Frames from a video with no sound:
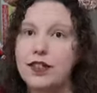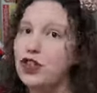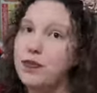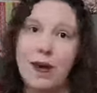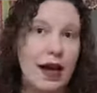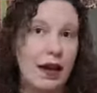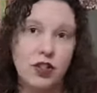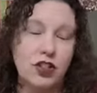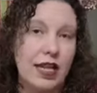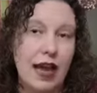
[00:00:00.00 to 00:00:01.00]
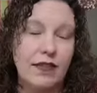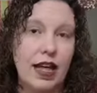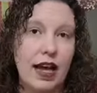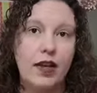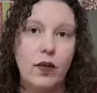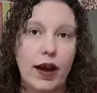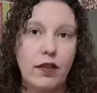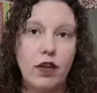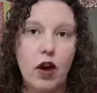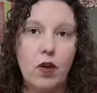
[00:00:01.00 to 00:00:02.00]
that you might not just have lying
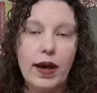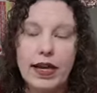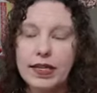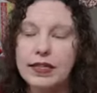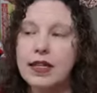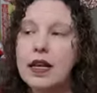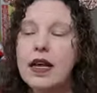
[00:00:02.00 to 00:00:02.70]
around always.